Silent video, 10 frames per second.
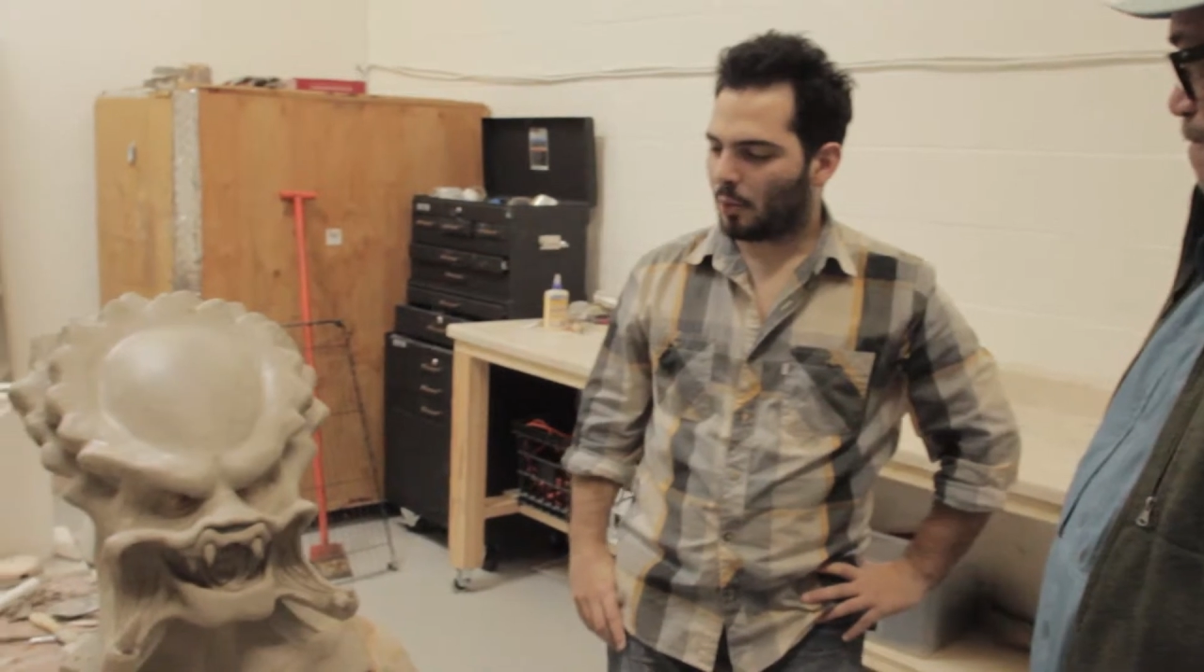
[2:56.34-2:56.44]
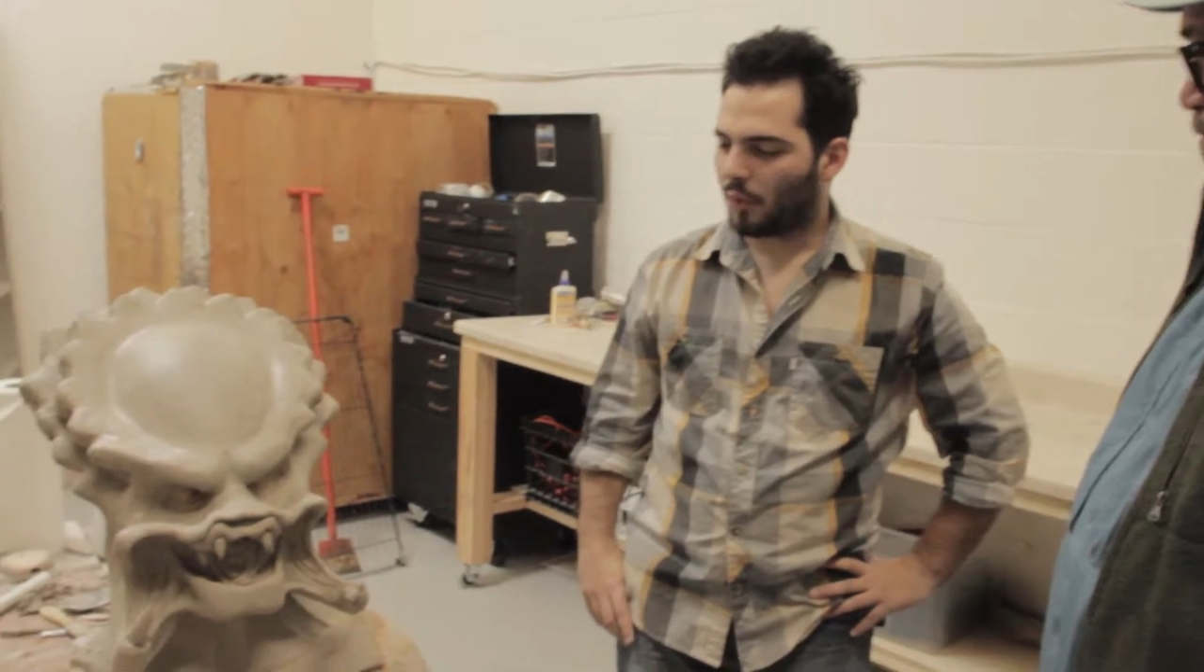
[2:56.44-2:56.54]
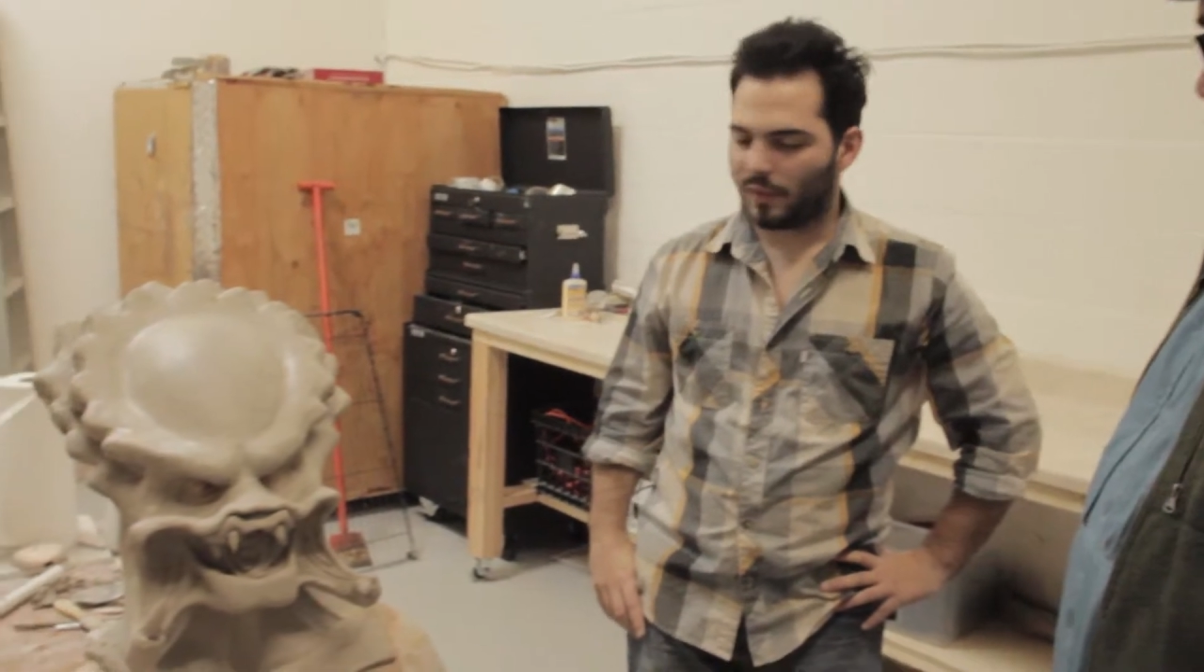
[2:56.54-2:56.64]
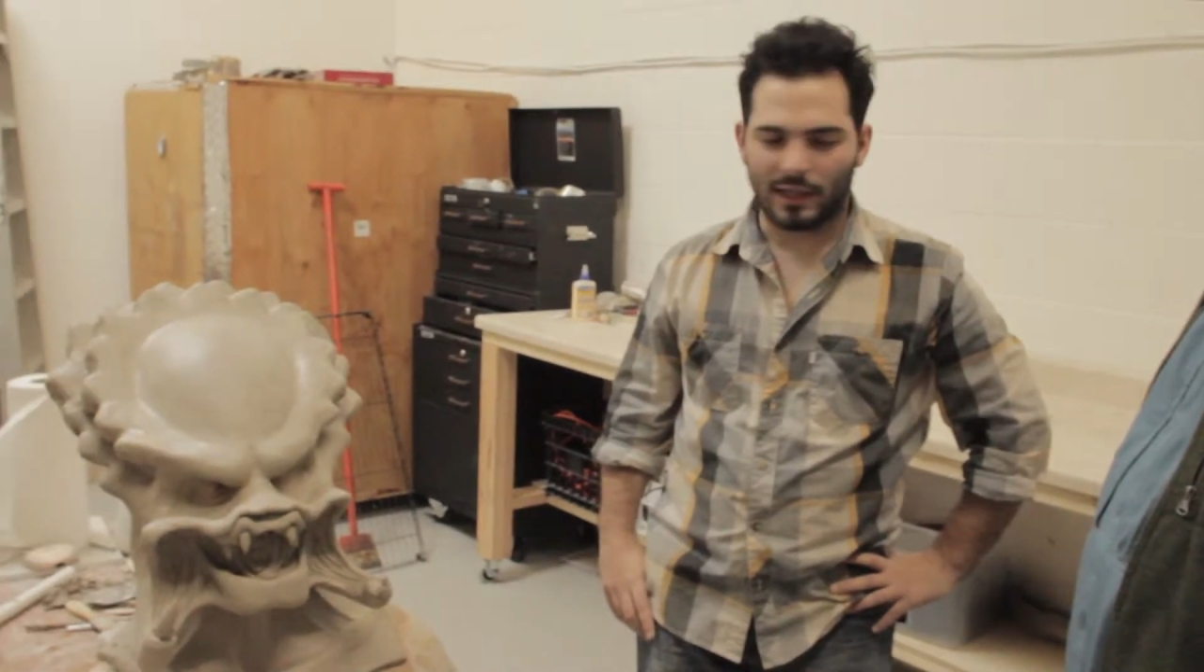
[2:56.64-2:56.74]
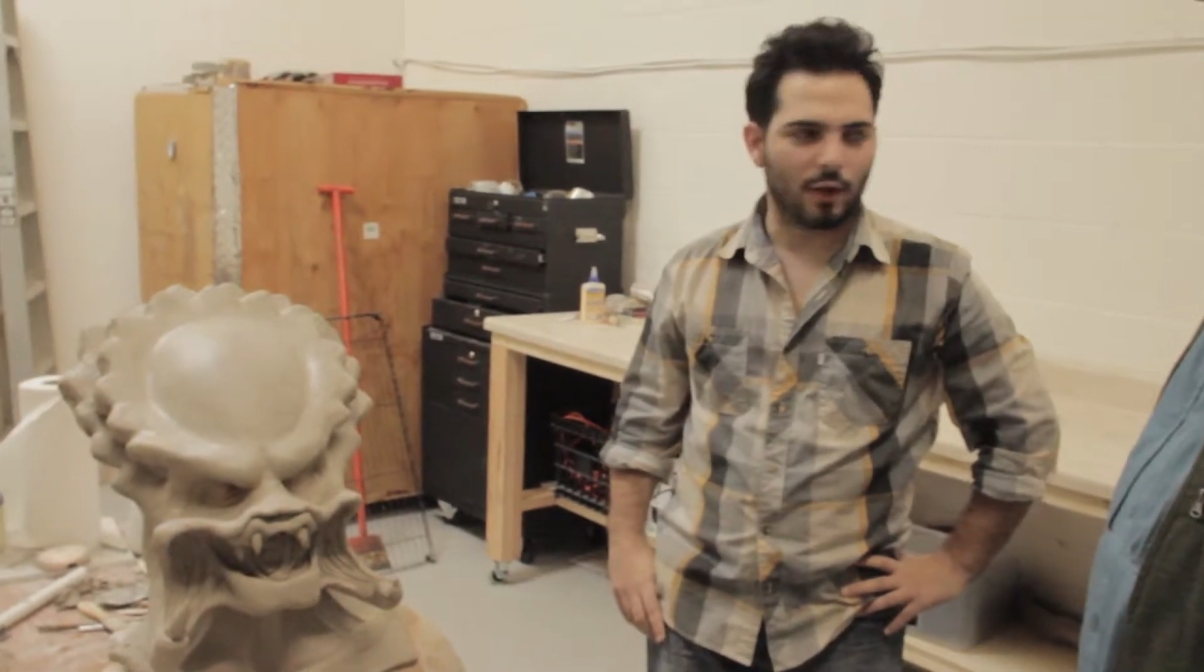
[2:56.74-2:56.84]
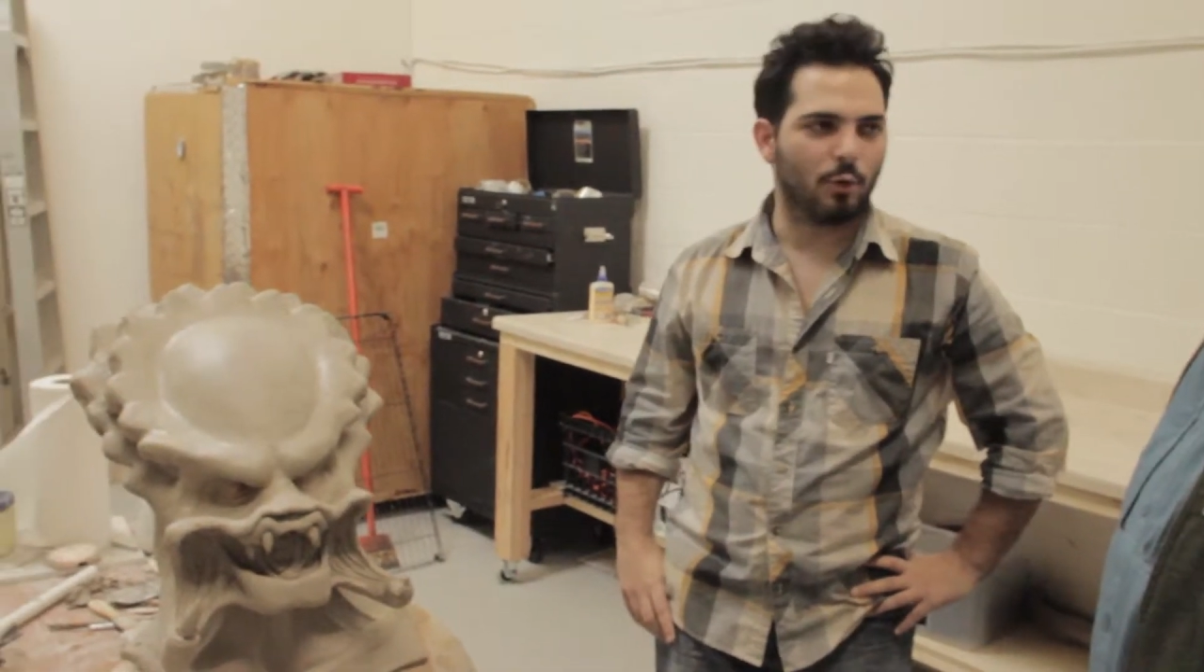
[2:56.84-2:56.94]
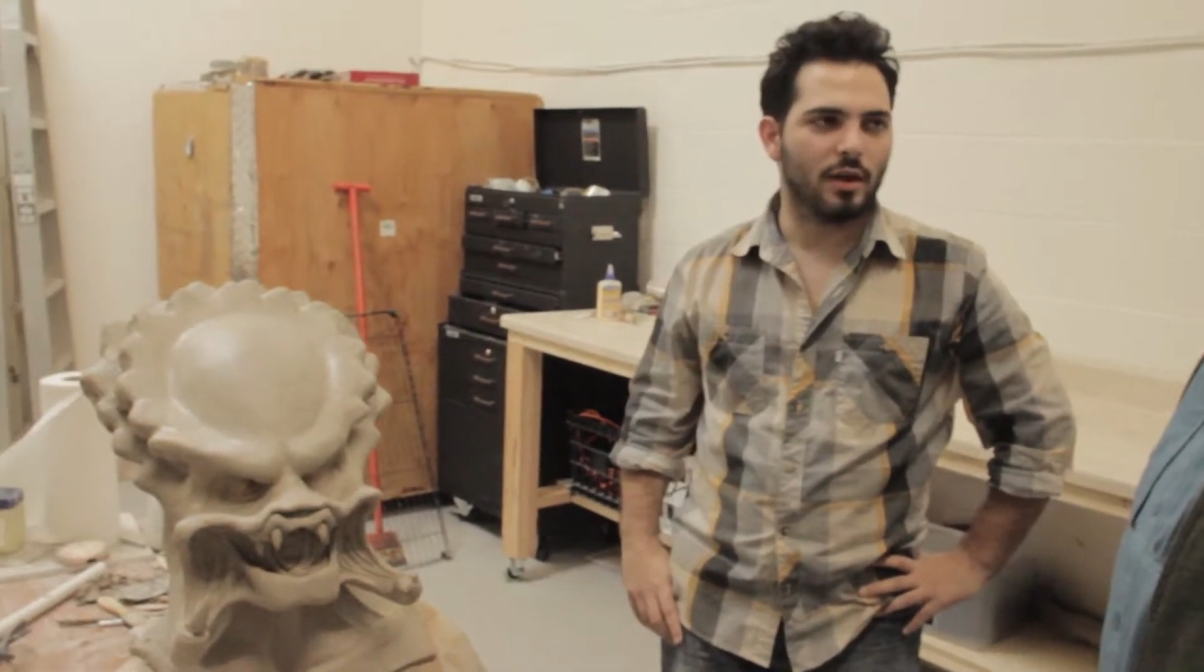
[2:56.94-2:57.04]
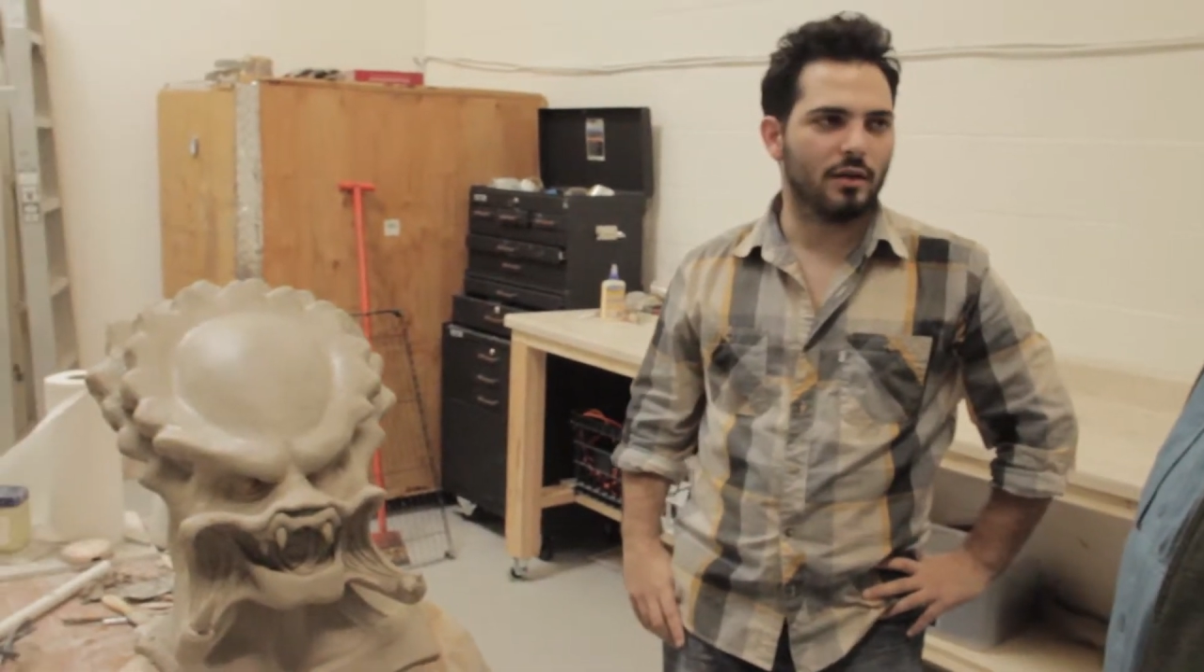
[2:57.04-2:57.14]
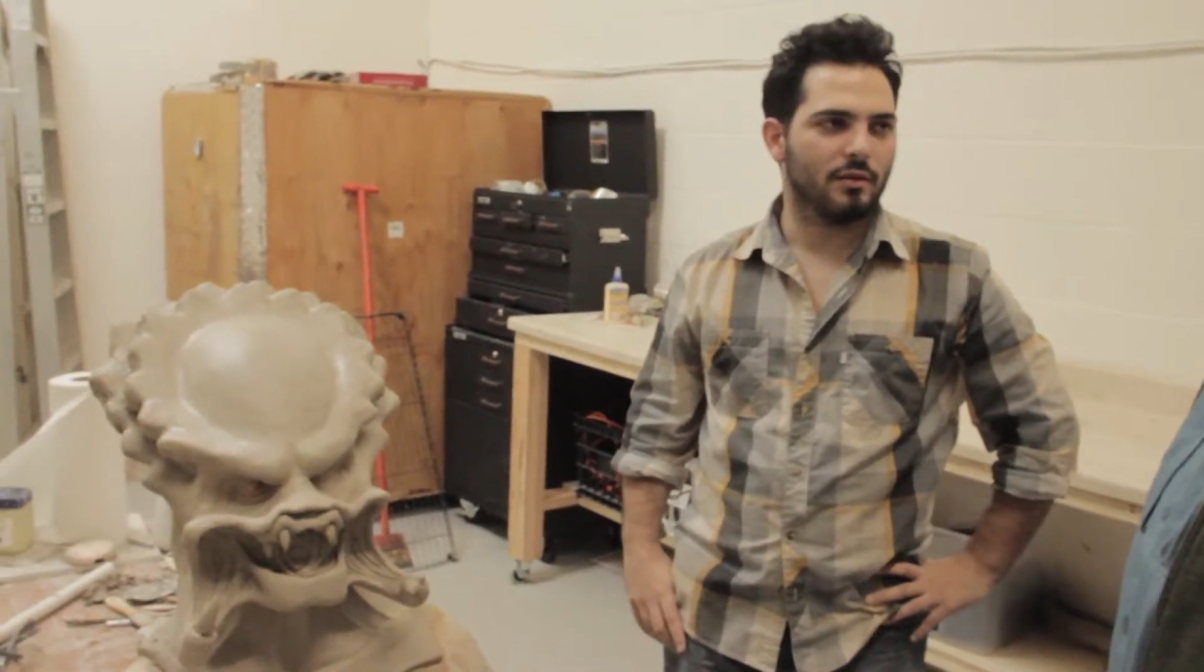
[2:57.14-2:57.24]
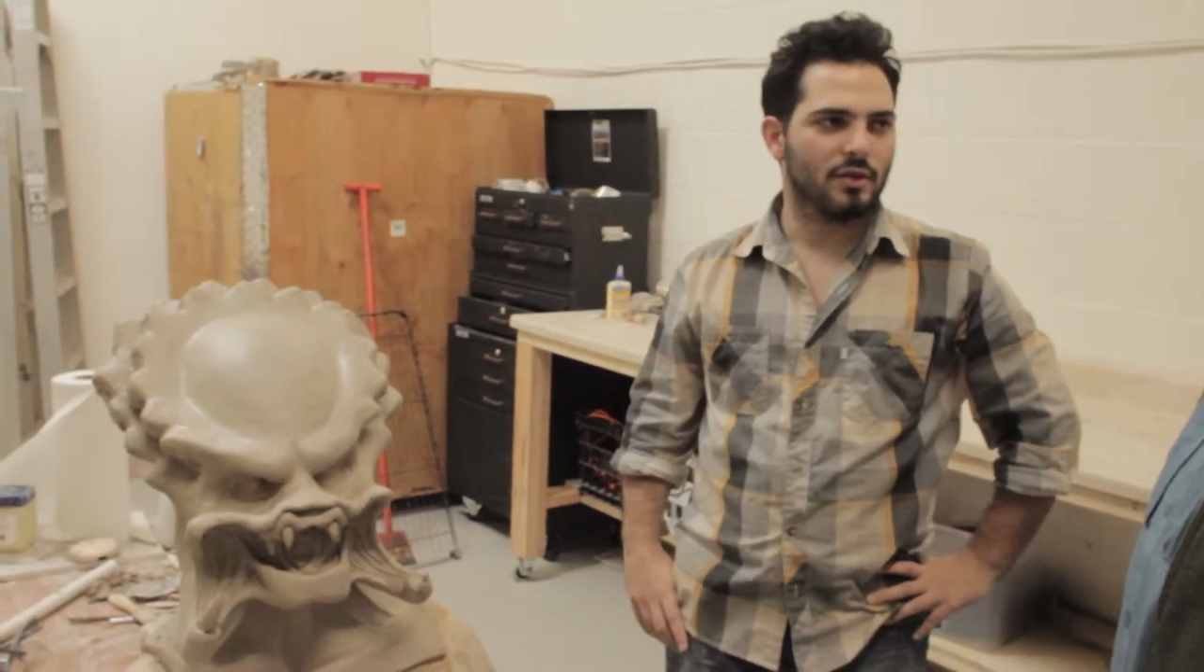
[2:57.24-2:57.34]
more of a liquid.